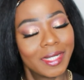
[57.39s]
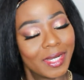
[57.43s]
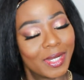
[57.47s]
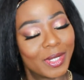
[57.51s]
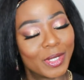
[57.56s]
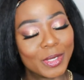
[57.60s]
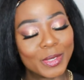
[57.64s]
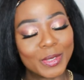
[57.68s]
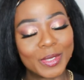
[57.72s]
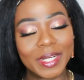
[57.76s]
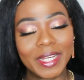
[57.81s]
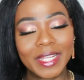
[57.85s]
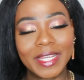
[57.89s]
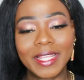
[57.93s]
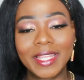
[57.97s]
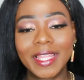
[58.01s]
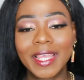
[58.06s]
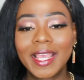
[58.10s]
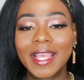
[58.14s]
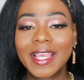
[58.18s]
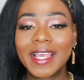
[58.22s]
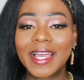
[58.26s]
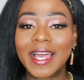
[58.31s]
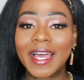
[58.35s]
all right
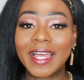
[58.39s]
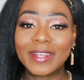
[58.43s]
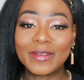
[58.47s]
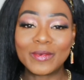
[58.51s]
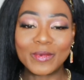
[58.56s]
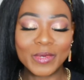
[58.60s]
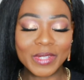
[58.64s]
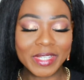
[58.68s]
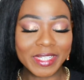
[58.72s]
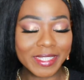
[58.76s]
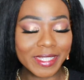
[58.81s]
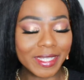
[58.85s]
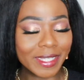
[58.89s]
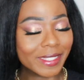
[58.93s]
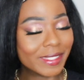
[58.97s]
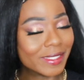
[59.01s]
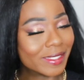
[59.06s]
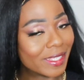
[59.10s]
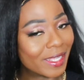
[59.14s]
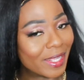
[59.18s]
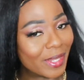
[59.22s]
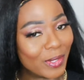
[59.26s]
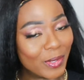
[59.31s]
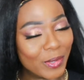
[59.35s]
and radiant
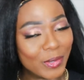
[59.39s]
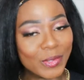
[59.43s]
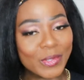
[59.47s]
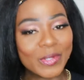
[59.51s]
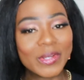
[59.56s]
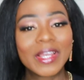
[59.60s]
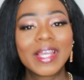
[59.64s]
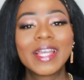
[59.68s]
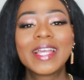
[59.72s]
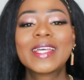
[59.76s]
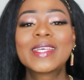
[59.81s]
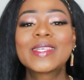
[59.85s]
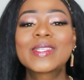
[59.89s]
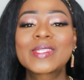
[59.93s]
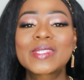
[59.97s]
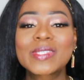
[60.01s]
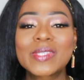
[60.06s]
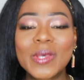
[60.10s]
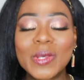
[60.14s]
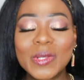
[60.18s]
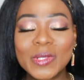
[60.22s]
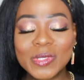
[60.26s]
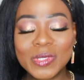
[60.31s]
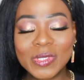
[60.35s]
look
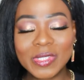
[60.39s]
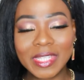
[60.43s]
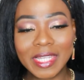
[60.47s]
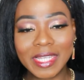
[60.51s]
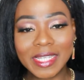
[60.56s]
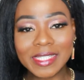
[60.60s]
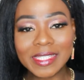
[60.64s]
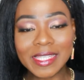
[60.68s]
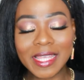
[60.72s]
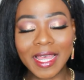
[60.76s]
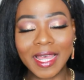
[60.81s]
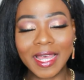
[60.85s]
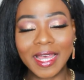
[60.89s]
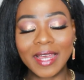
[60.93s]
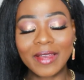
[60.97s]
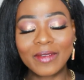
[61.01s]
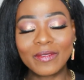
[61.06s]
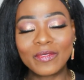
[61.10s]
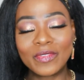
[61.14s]
so today's uh,